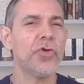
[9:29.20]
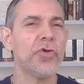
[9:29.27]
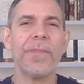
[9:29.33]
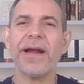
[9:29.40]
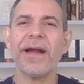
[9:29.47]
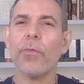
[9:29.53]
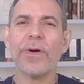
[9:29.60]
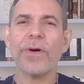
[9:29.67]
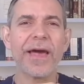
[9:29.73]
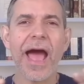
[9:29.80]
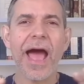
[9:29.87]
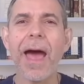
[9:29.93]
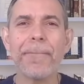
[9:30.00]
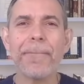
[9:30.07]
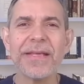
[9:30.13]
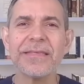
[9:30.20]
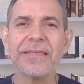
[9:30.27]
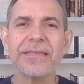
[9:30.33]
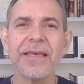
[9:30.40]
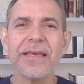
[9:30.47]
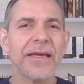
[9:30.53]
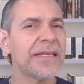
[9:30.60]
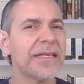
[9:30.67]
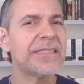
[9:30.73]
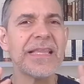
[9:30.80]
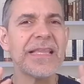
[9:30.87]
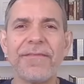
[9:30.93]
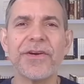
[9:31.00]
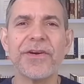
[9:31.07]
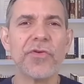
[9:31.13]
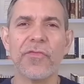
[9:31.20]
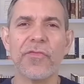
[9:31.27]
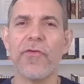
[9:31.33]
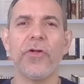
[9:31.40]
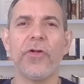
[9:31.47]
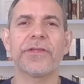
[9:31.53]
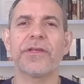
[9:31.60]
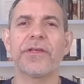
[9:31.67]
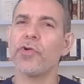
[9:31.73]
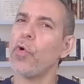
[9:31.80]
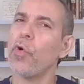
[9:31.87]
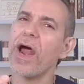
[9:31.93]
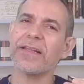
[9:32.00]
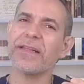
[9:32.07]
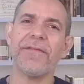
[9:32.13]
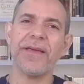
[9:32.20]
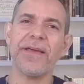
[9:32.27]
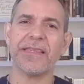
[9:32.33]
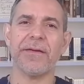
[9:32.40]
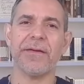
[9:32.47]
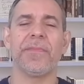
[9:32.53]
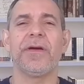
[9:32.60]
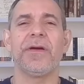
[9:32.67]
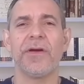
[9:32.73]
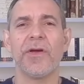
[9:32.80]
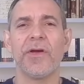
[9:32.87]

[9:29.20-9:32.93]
No matter what happens, it's never your fault. You are the victim.